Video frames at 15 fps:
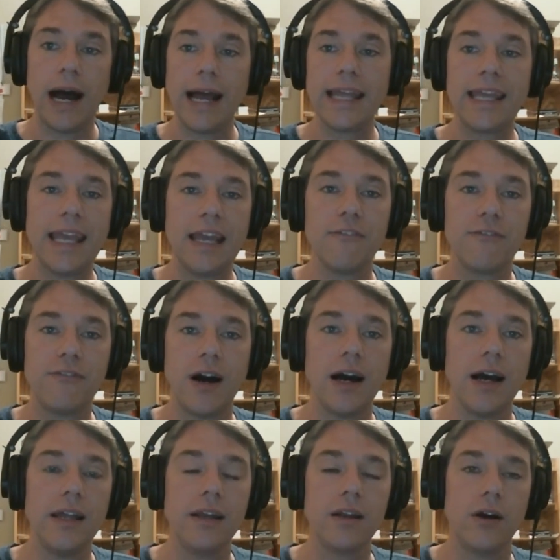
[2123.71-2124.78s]
I can't
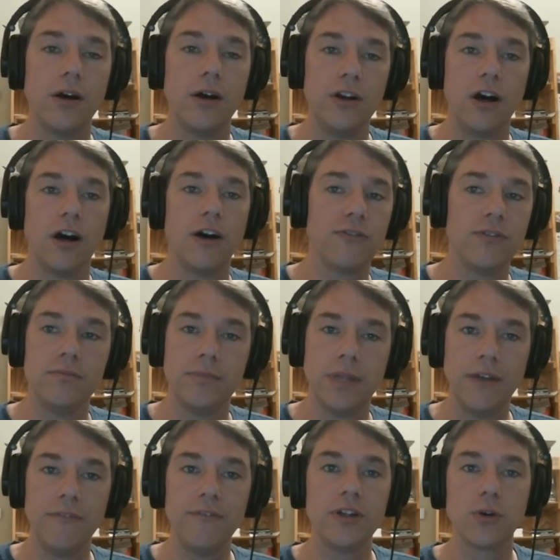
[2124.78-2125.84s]
find enough
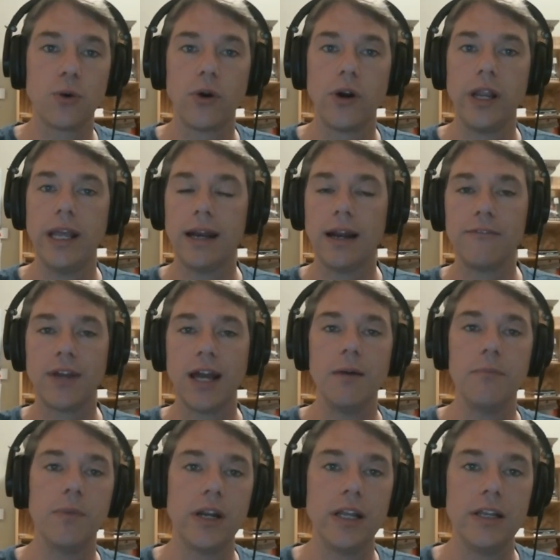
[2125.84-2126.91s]
inventory, and I've
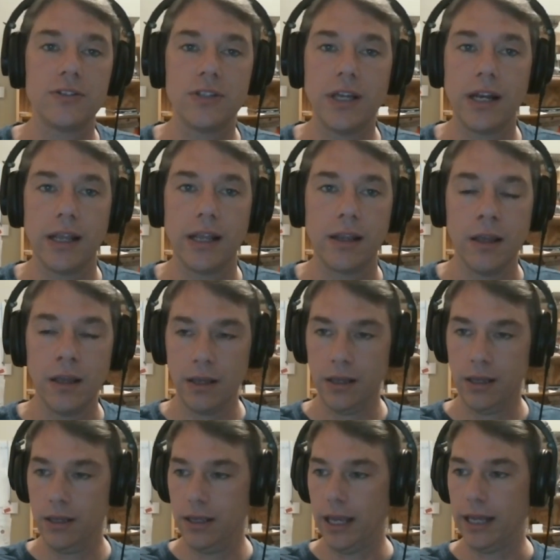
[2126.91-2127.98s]
got money sitting
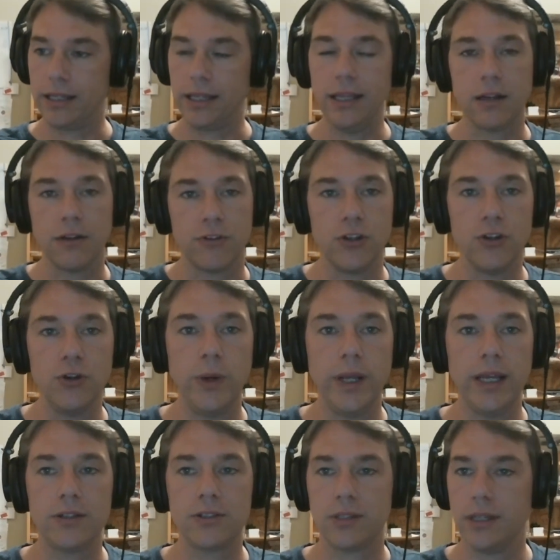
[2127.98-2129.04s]
at the end of 2
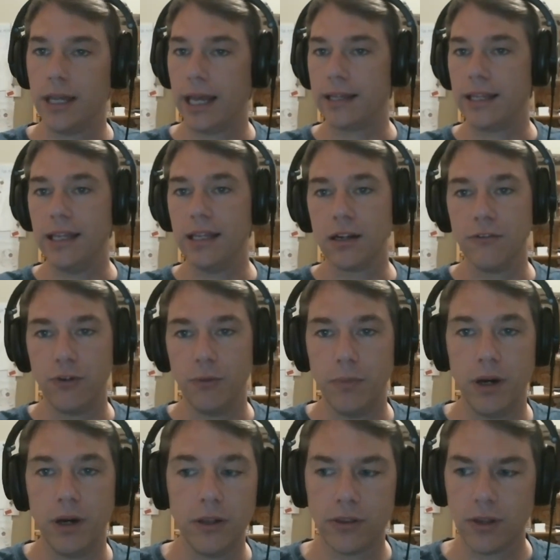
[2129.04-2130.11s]
weeks, at the end of a
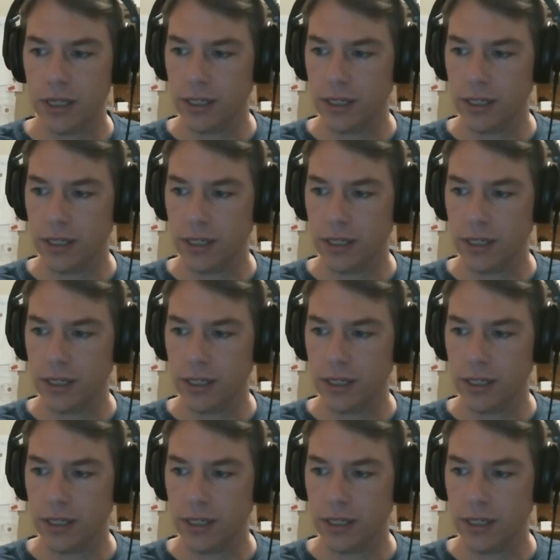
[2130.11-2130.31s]
month.